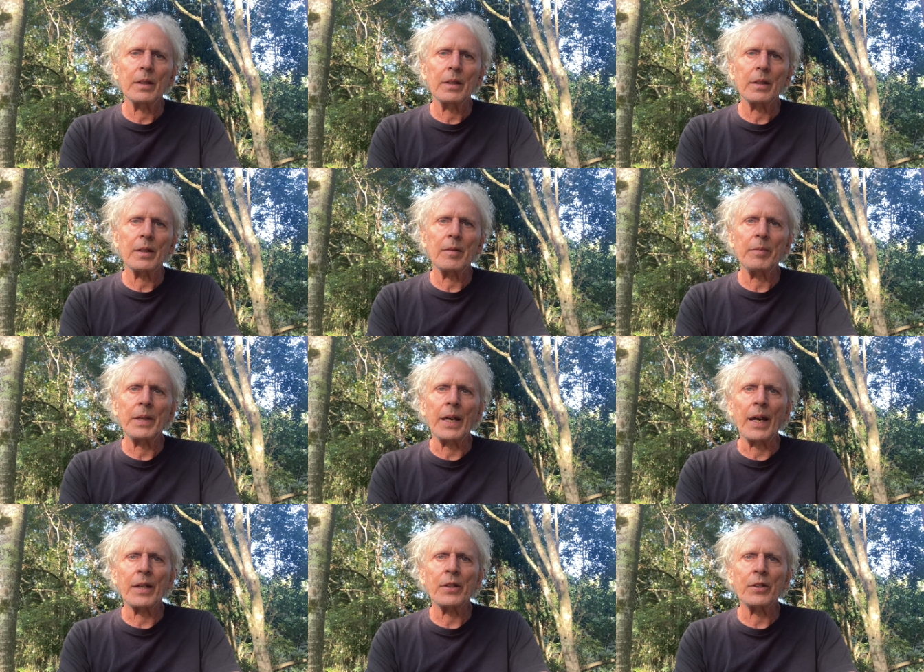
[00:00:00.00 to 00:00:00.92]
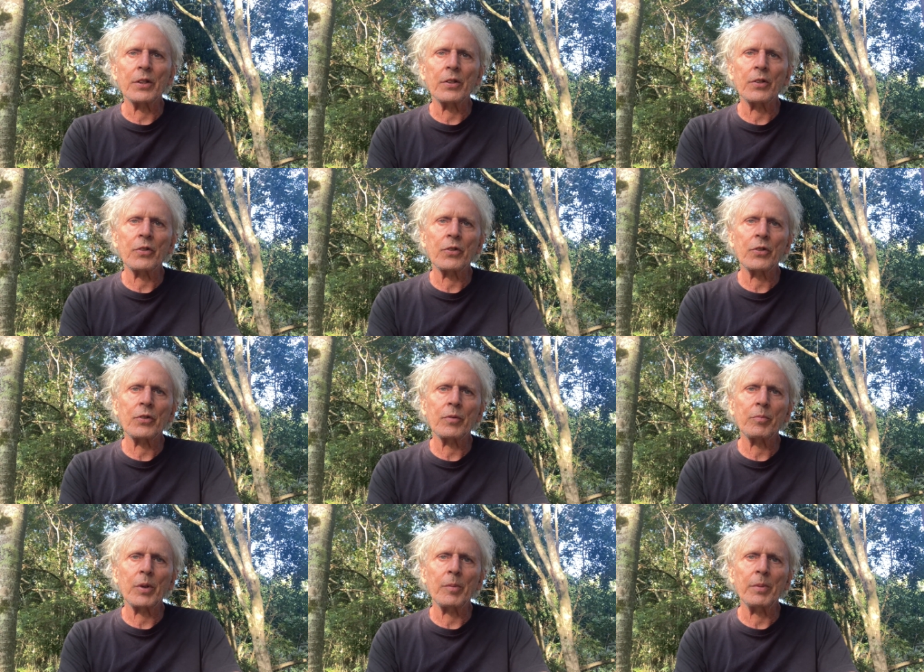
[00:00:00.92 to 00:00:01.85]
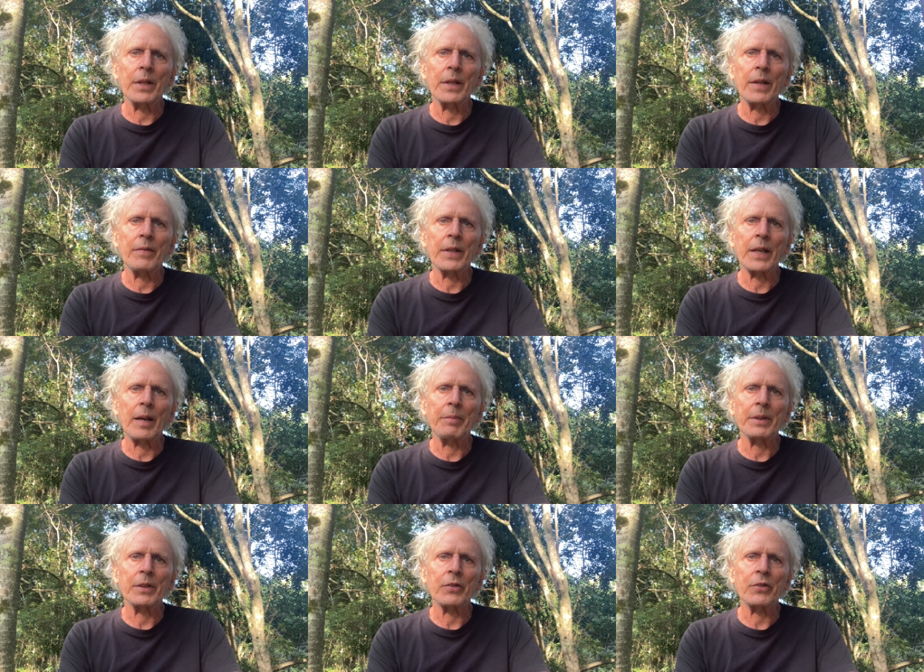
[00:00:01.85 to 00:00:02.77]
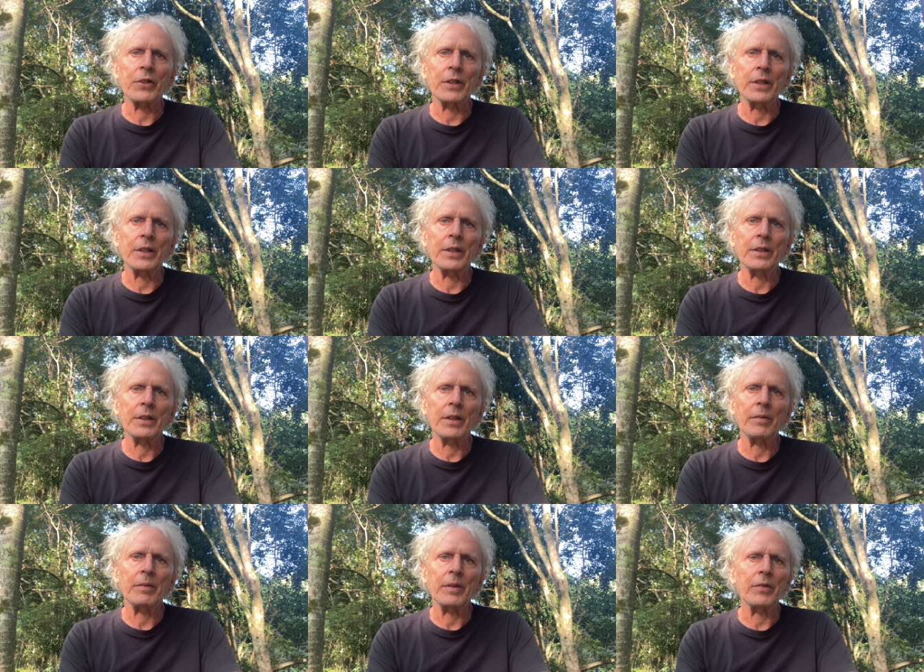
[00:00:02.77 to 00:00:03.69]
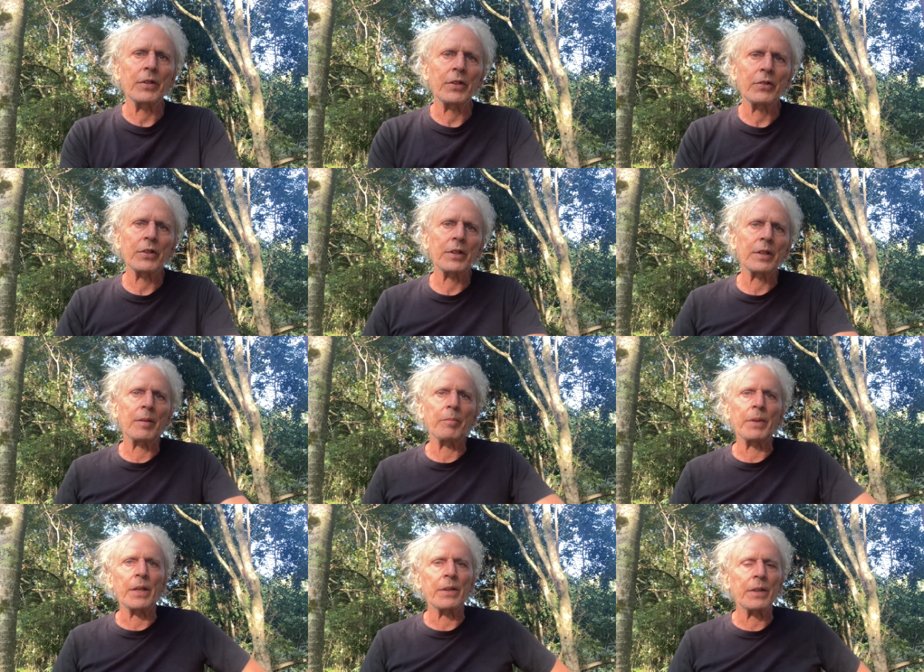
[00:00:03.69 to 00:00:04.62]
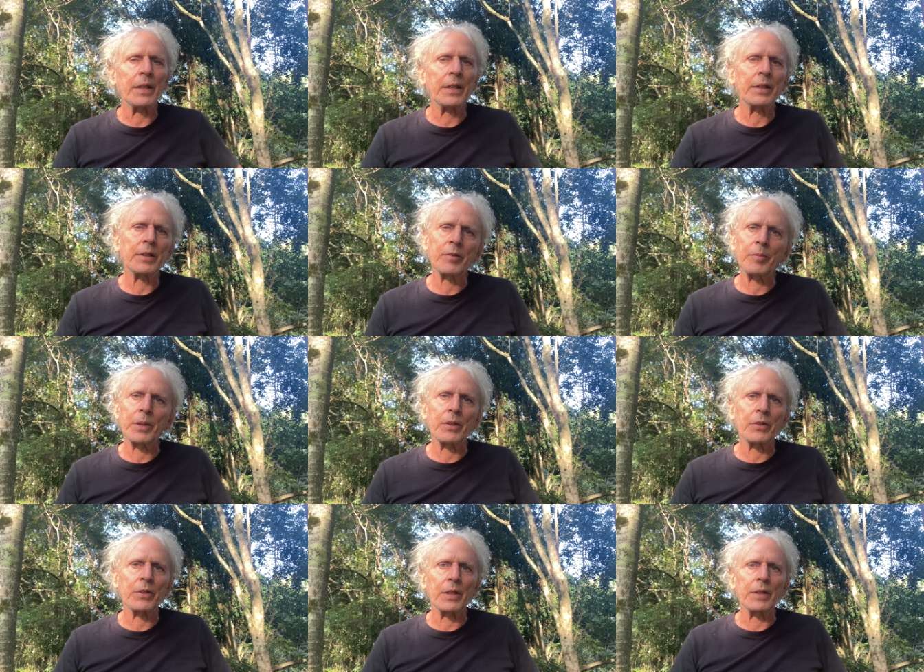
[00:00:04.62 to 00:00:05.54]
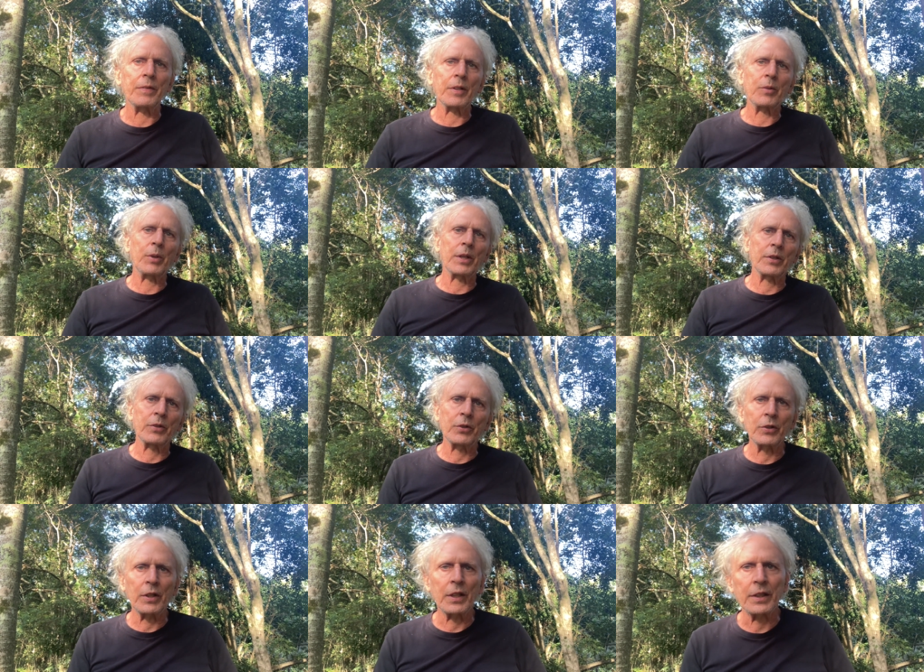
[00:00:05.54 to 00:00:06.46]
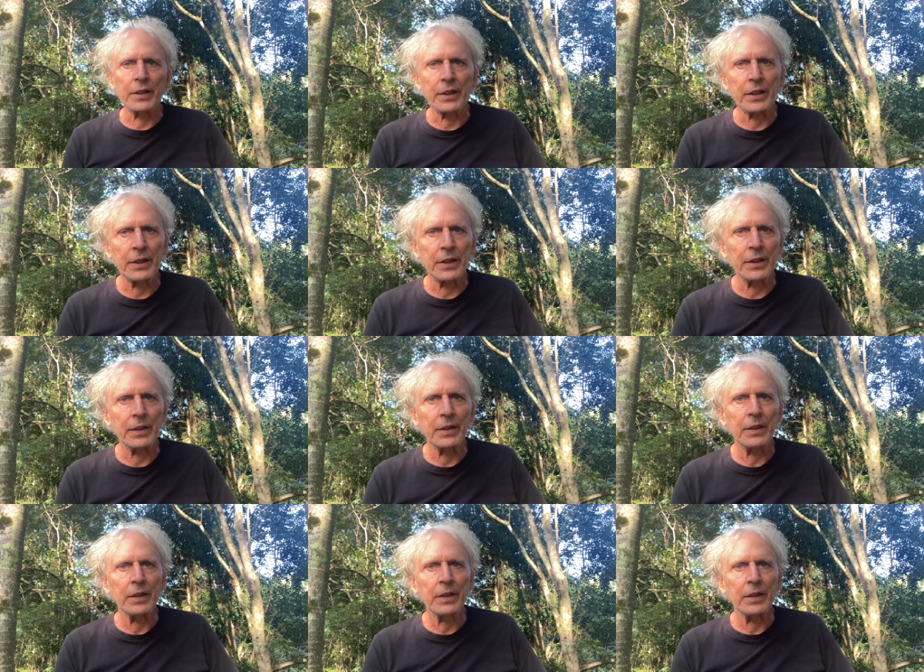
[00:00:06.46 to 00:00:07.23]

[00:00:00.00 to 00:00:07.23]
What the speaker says: There'll be actions probably in every capital city. And the reason I'm not there is because I live in quite a rural area, and